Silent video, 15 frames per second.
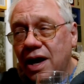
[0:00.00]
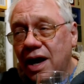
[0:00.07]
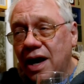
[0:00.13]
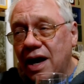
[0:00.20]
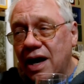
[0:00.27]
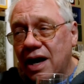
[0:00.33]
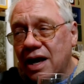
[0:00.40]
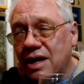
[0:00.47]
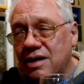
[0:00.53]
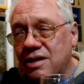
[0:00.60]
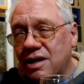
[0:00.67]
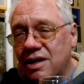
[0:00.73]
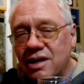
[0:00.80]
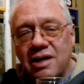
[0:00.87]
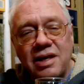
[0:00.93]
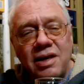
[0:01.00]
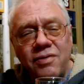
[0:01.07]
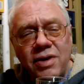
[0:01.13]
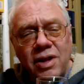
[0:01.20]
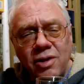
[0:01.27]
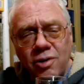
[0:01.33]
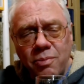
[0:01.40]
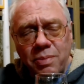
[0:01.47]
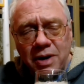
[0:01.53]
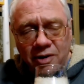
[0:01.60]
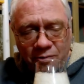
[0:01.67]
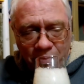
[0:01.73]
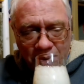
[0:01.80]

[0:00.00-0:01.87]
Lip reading: and even a little bit of